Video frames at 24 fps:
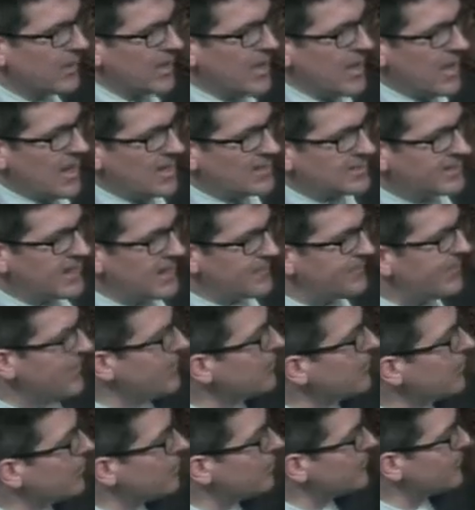And same thing
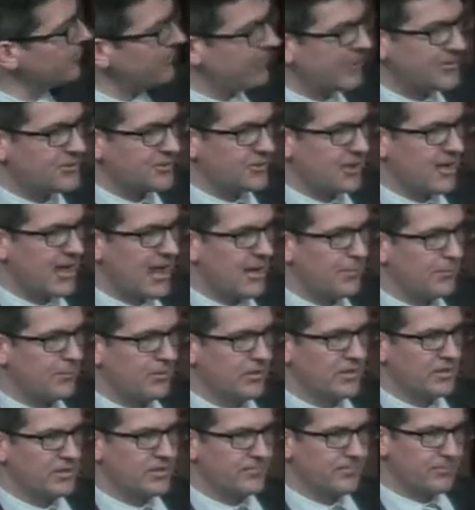goes for venture
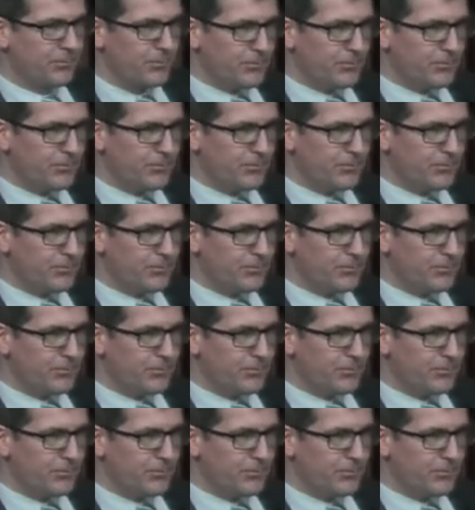capitalists.